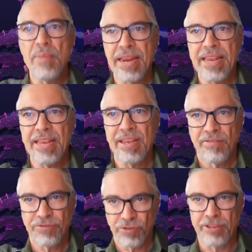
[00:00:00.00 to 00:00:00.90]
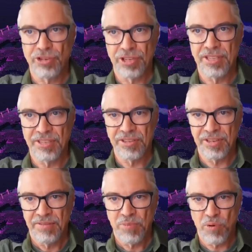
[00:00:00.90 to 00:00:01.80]
many
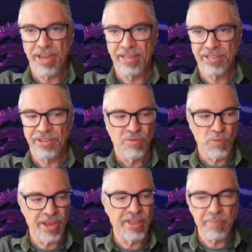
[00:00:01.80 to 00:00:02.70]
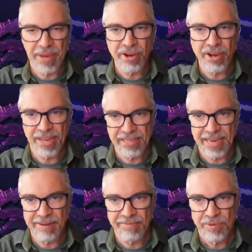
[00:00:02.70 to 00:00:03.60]
frictions points with a bigger
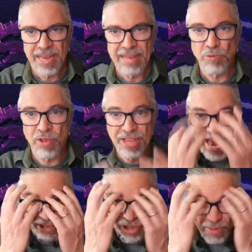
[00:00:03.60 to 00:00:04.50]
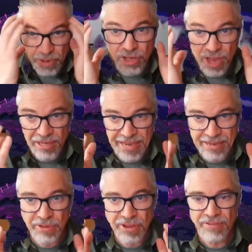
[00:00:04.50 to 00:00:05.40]
headset and one that has so much
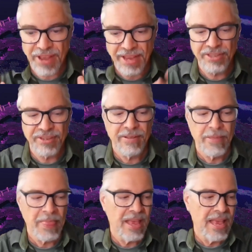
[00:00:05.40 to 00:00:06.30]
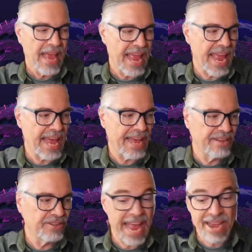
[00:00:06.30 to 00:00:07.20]
contact with your face.
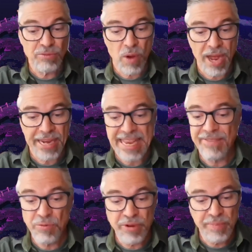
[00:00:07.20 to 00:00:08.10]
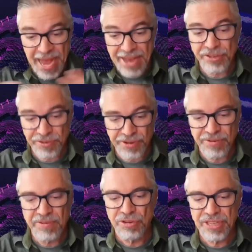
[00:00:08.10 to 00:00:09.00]
And one, even with pass
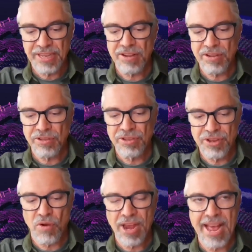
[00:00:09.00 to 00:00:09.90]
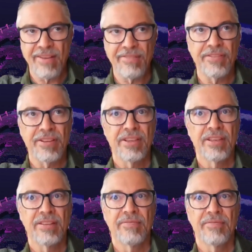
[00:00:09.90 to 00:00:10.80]
through, still don't have,
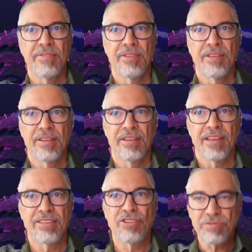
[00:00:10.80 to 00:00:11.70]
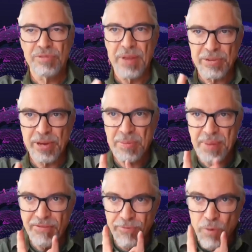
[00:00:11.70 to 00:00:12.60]
especially
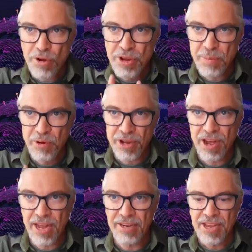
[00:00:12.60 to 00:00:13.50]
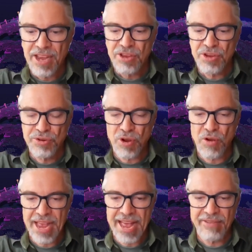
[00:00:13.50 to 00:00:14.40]
before you put it on, you
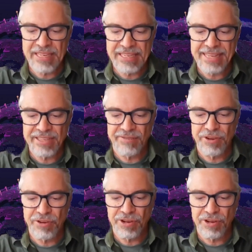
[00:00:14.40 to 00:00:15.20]
don't have a sense of your